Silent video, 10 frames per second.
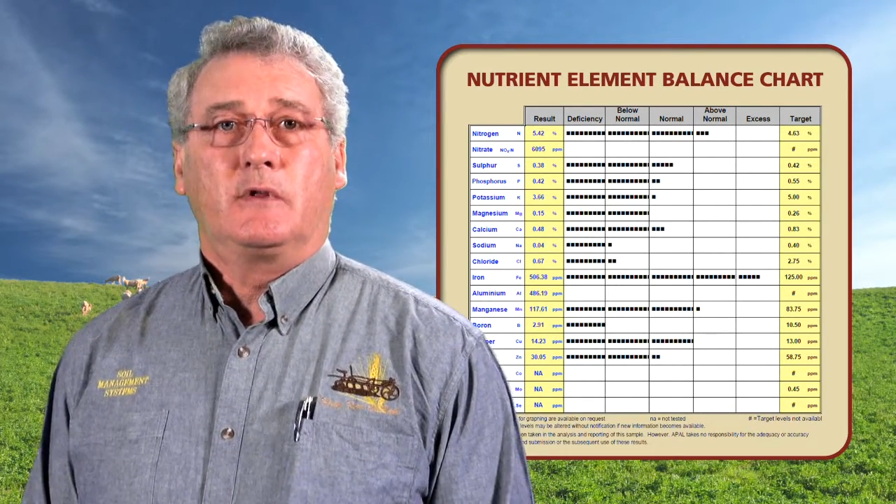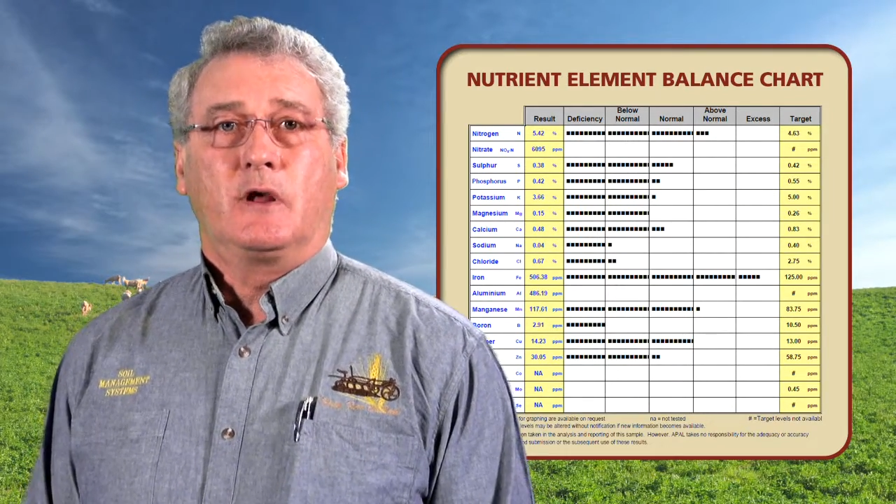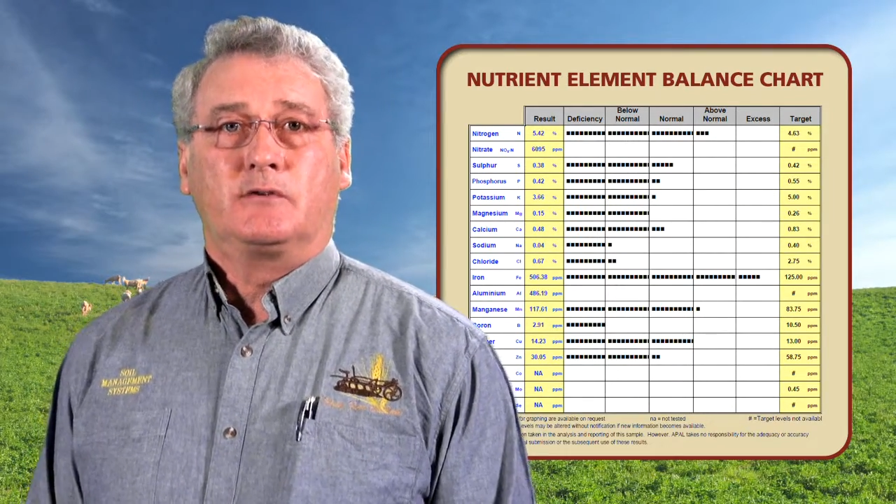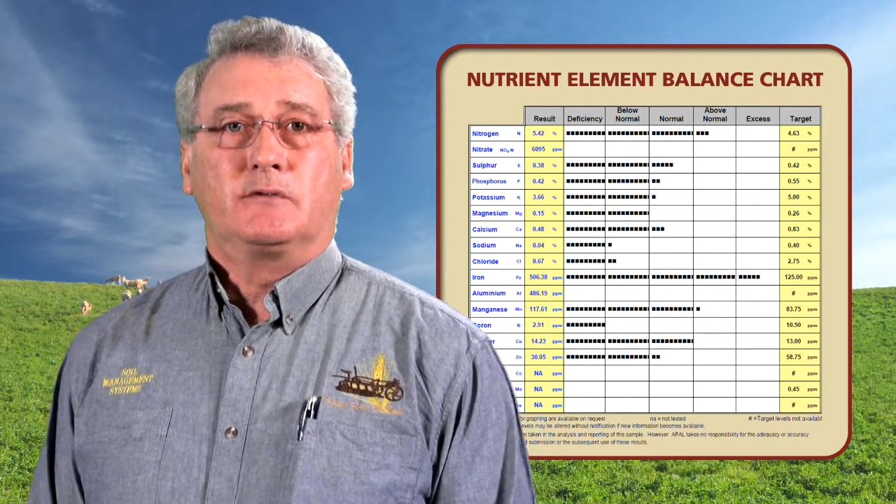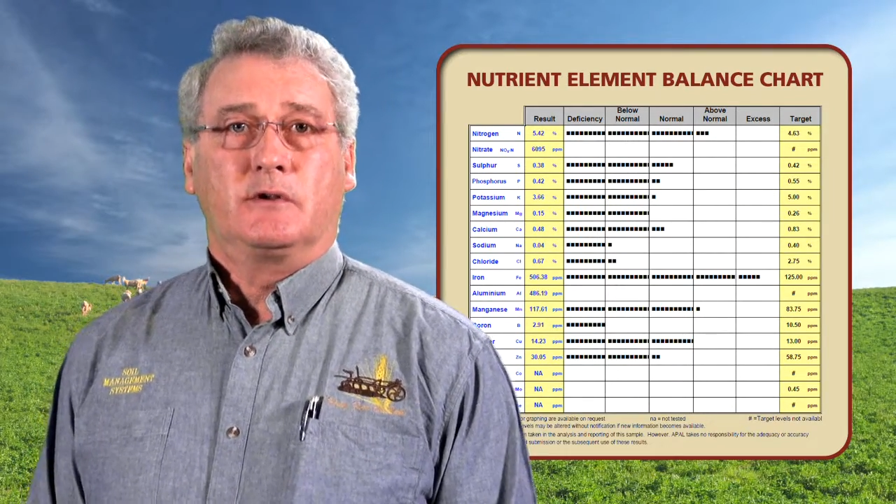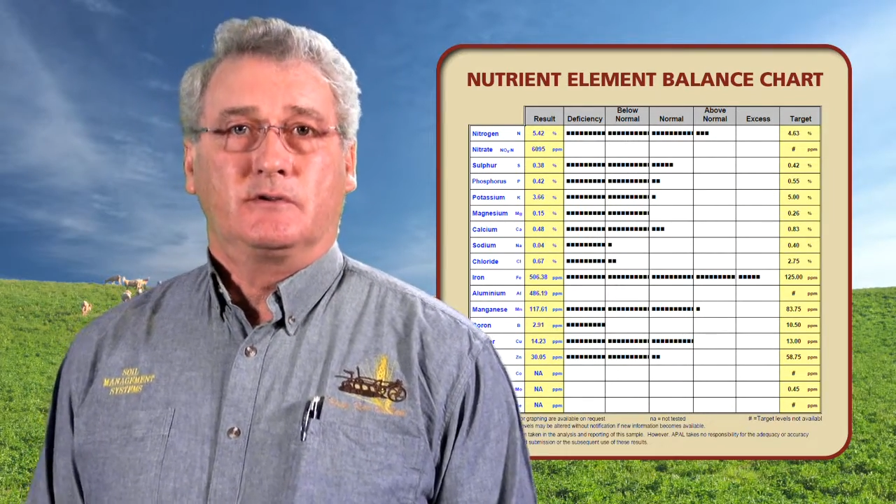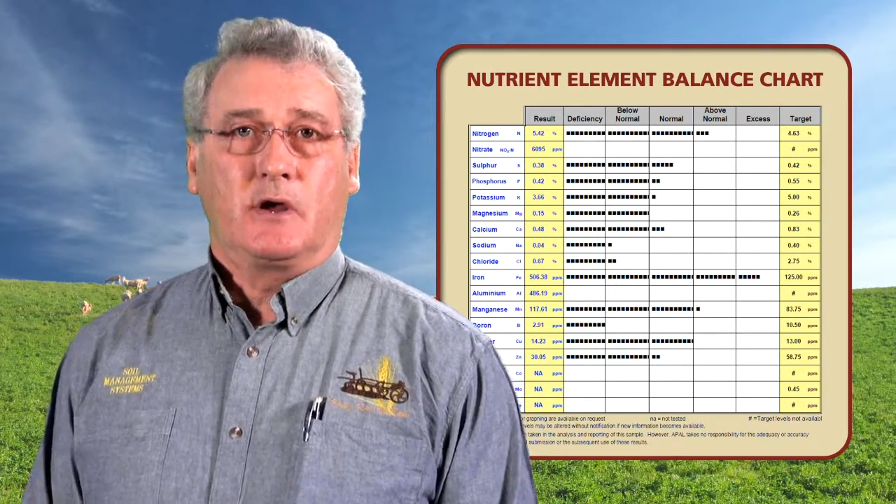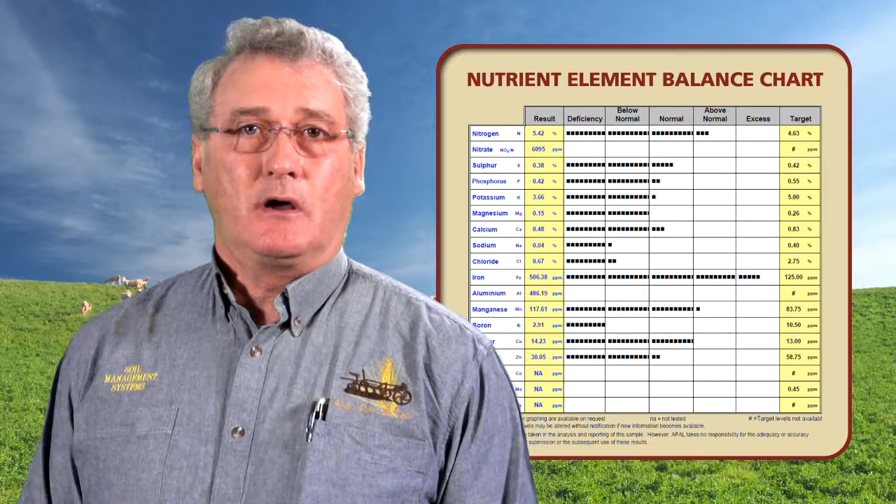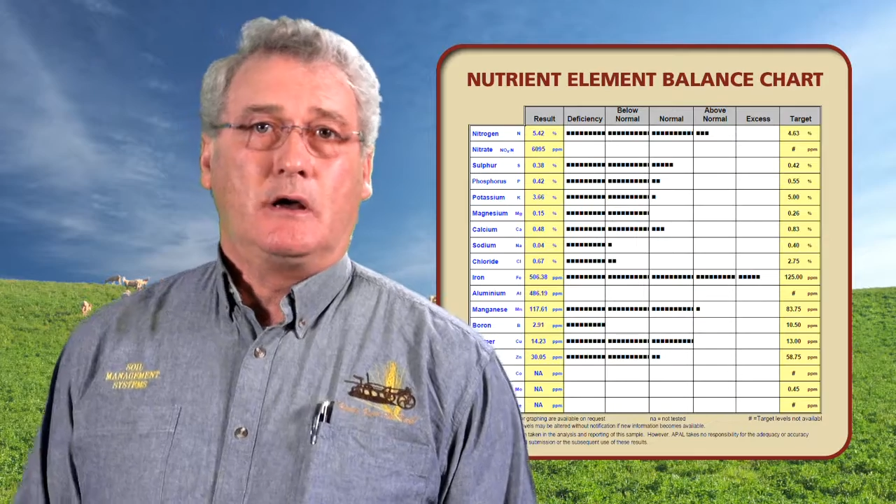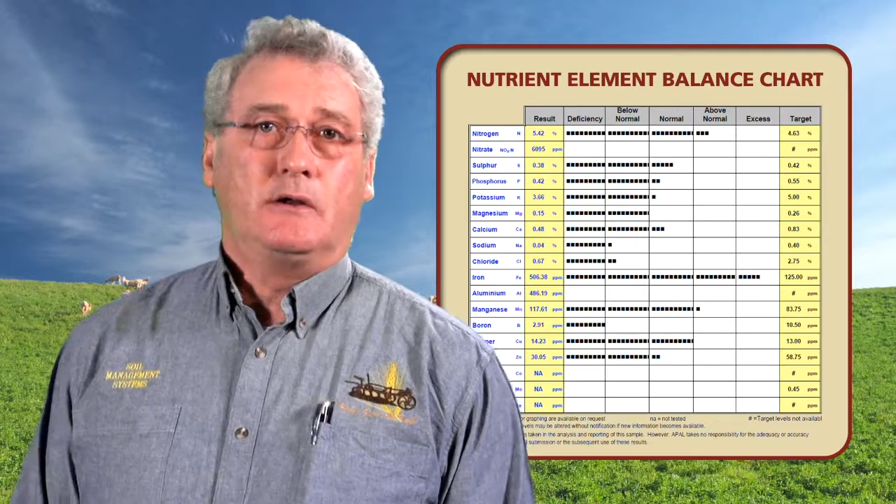the
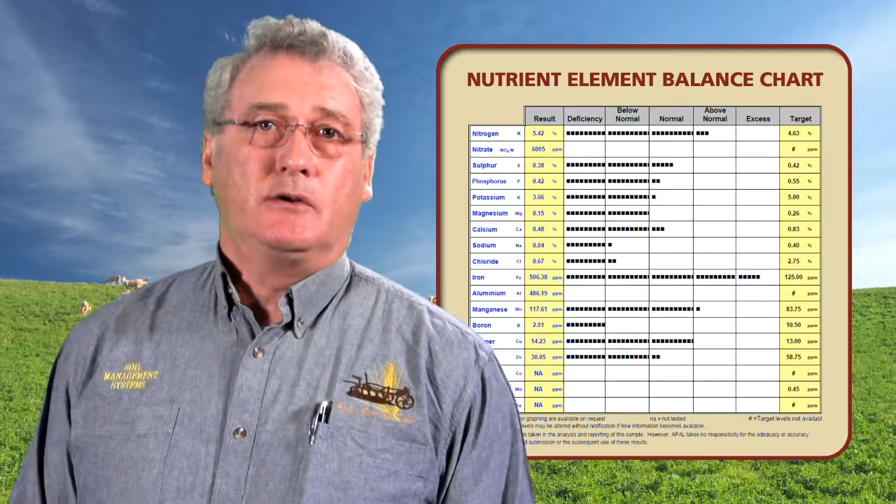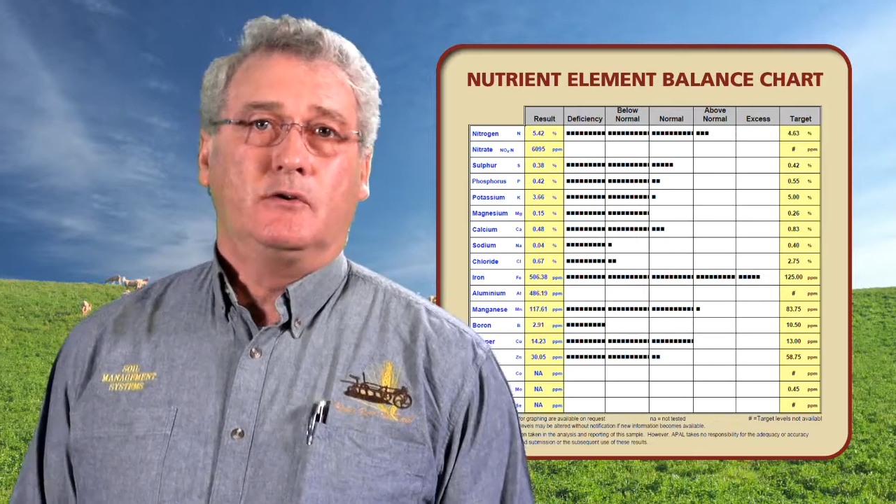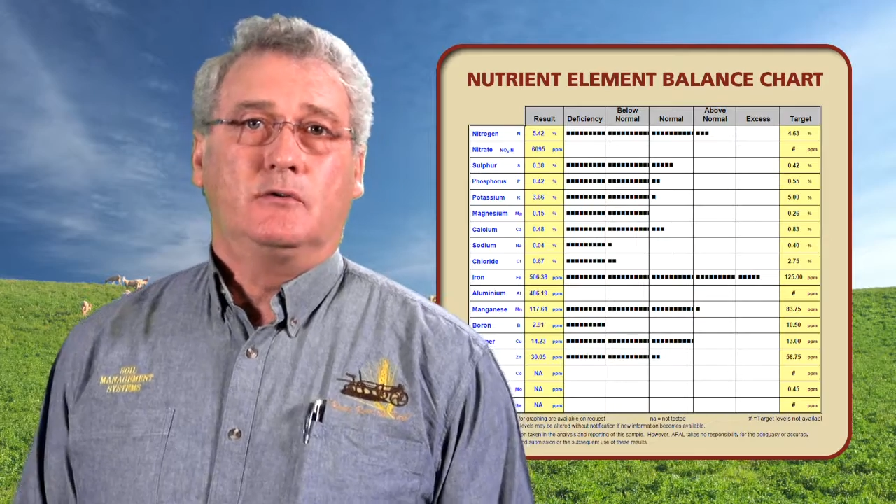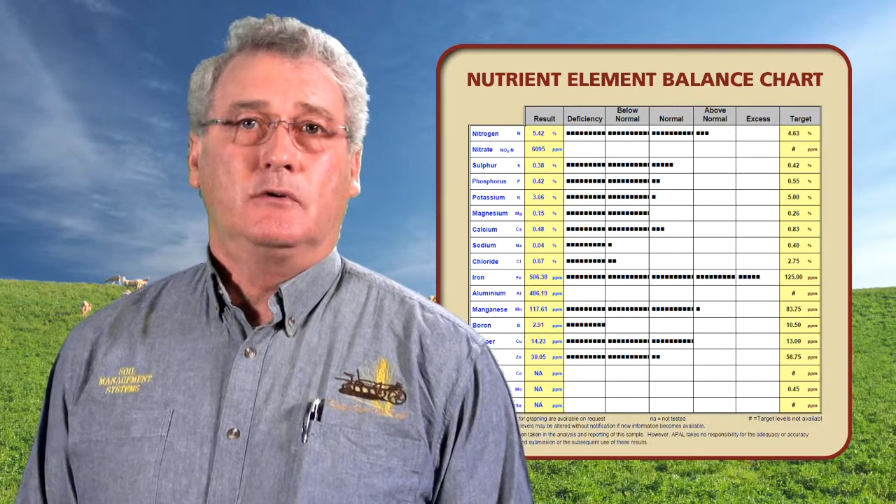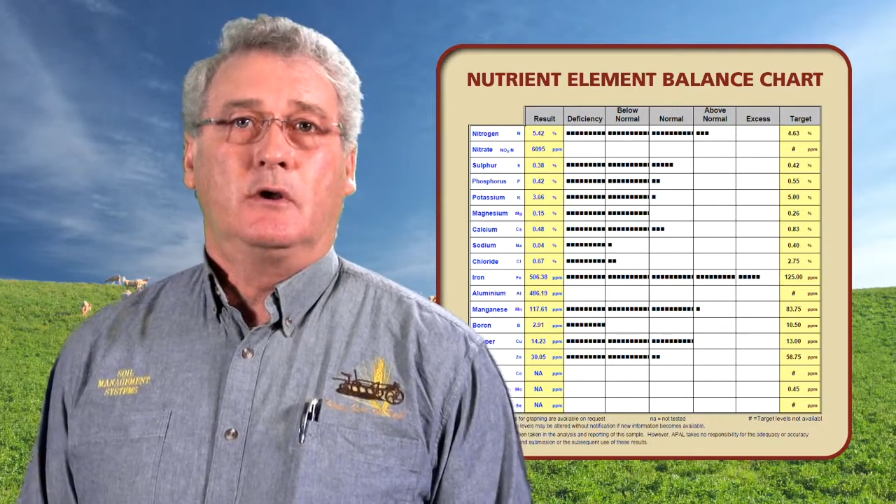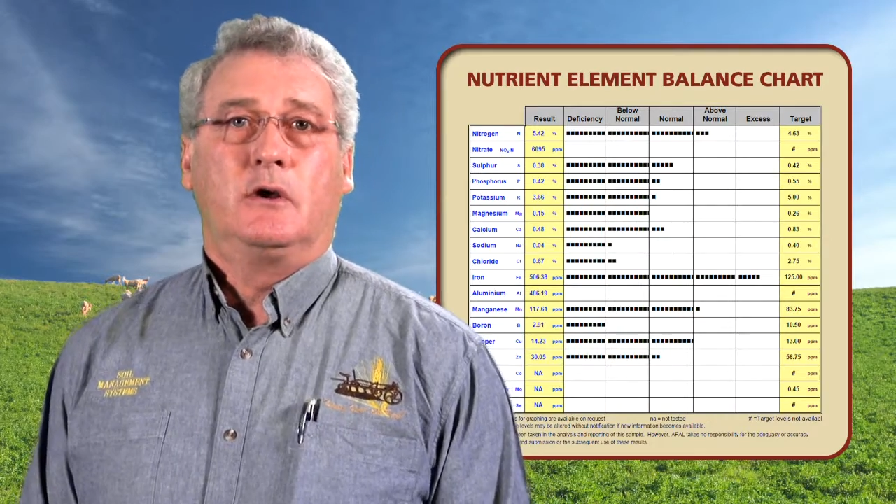desired yield